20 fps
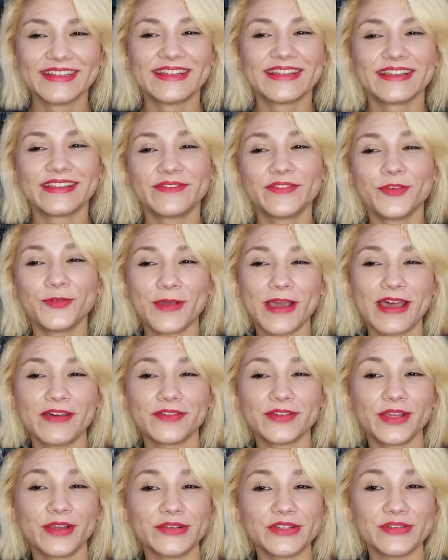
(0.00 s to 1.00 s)
if you have
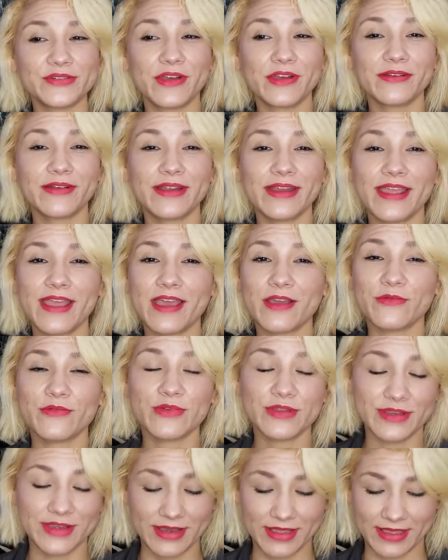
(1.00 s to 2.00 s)
a go-to already, I
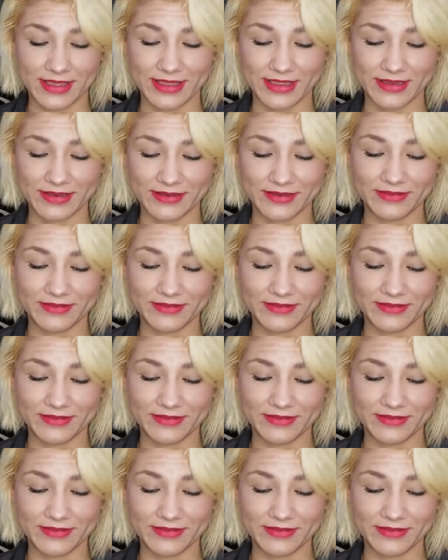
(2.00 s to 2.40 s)
would not